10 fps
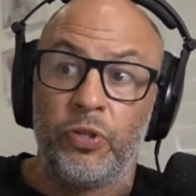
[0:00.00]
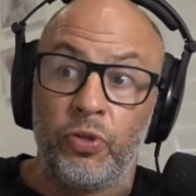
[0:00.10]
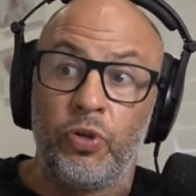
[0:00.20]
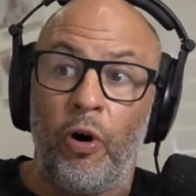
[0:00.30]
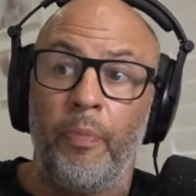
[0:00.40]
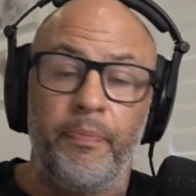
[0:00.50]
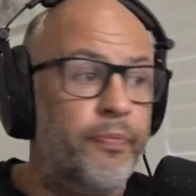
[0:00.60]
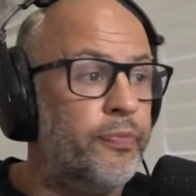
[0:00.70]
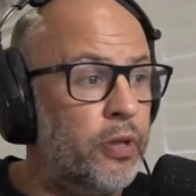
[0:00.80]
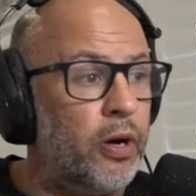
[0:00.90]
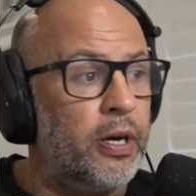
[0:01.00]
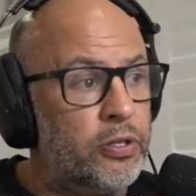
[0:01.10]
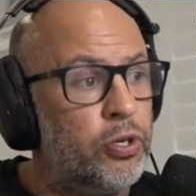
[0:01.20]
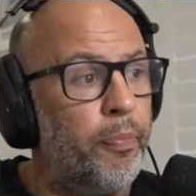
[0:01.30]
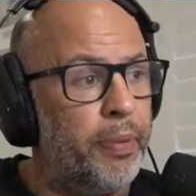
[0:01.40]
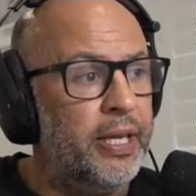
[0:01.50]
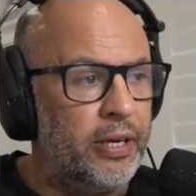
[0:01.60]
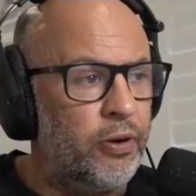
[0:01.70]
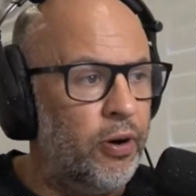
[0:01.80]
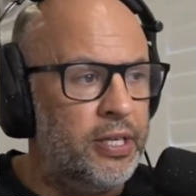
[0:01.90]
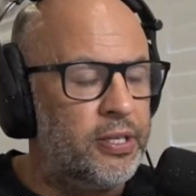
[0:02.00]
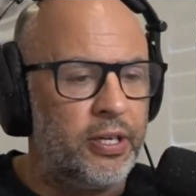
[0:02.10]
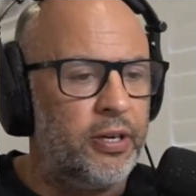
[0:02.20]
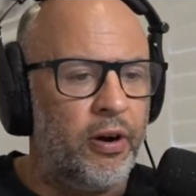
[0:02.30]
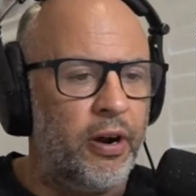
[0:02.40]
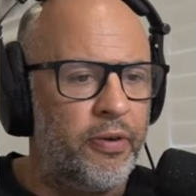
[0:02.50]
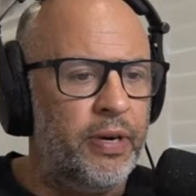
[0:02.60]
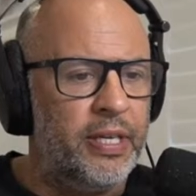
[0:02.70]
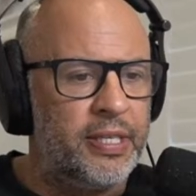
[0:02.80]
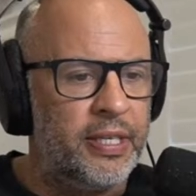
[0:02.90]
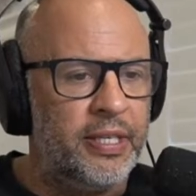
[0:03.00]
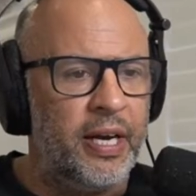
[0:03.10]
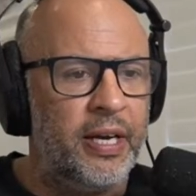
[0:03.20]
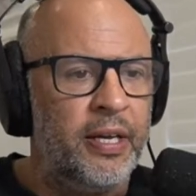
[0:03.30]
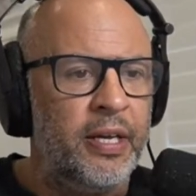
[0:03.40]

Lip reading: top elite guys. I don't really see that.